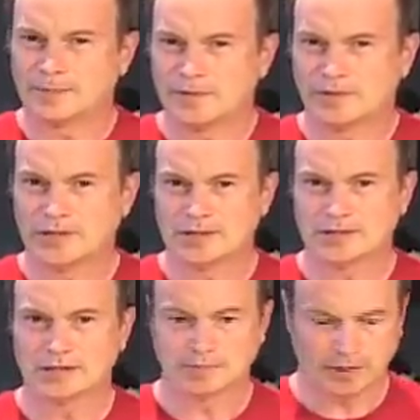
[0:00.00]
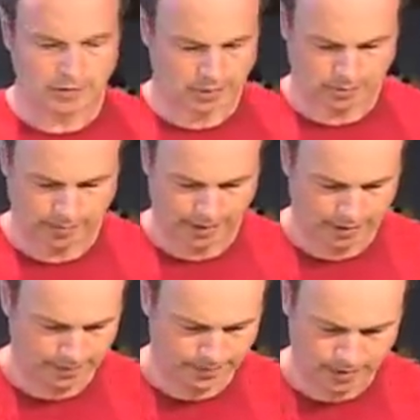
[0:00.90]
bit of a yeasty smell, not too bad.
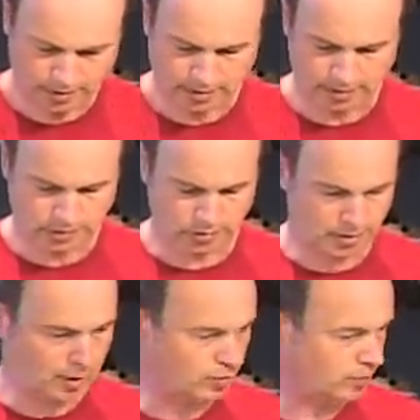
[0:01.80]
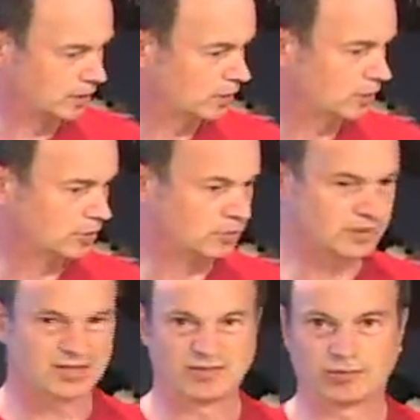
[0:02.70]
So now what we need to do is
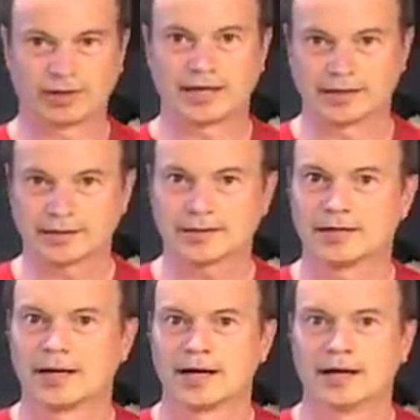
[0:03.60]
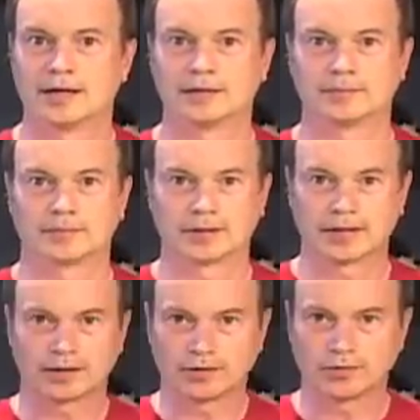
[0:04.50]
deflate it,
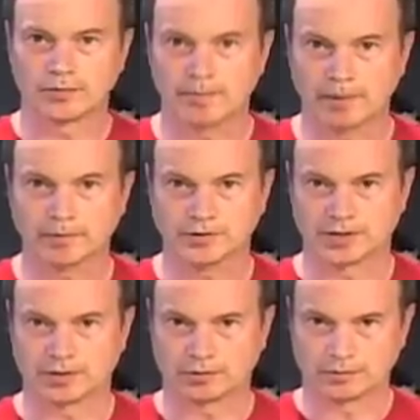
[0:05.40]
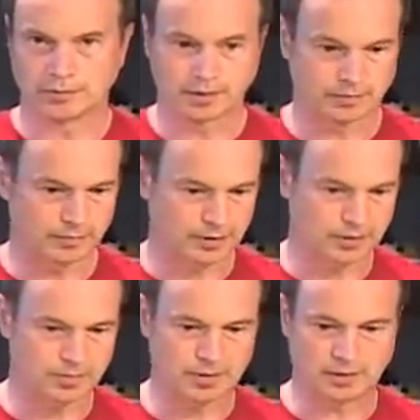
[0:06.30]
let all the bubbles out.
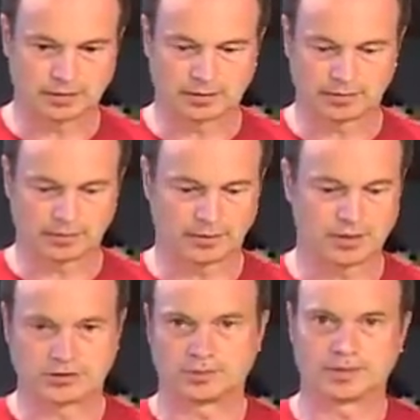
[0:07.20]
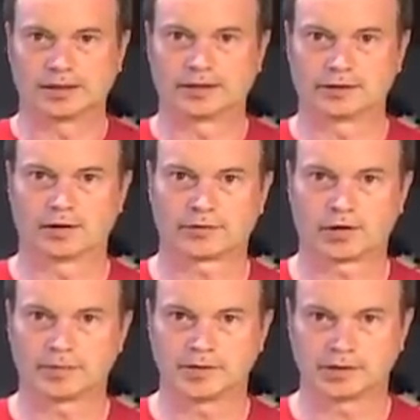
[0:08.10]
The yeast has been letting off
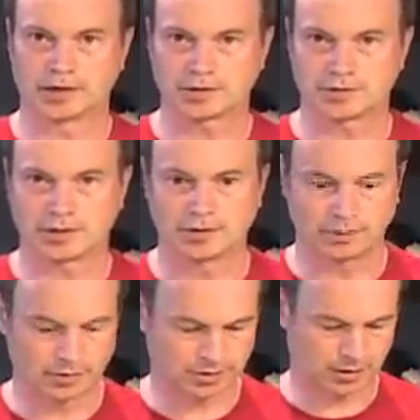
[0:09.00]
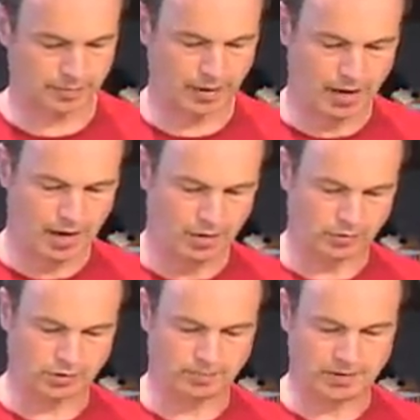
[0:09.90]
carbon dioxide all this time, which
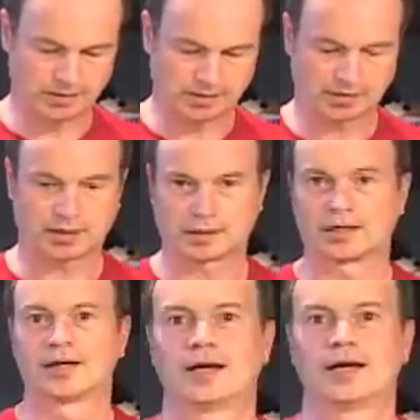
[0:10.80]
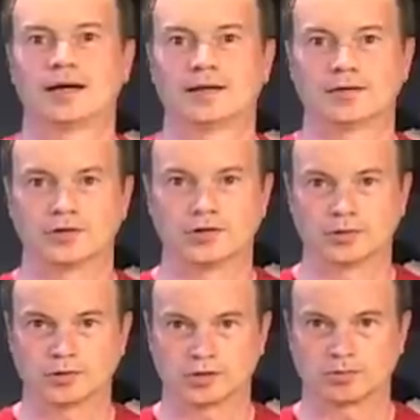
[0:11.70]
is being stuck in the dough,
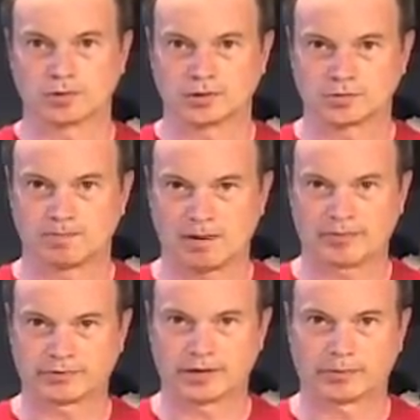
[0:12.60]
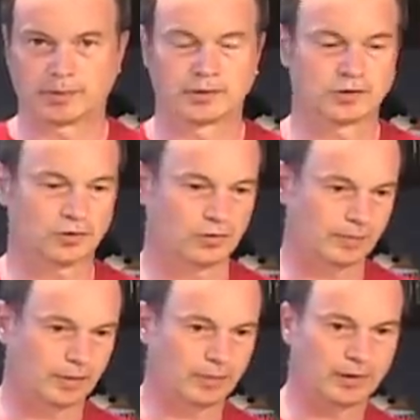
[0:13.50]
which is what's puffed it up. So I'm
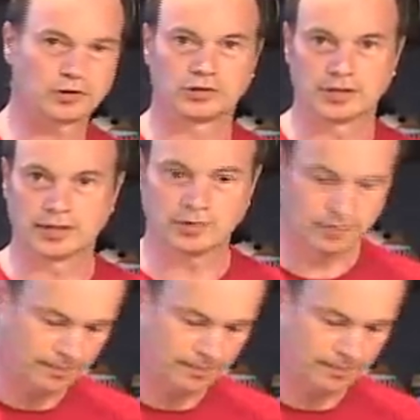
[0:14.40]
going to punch it down,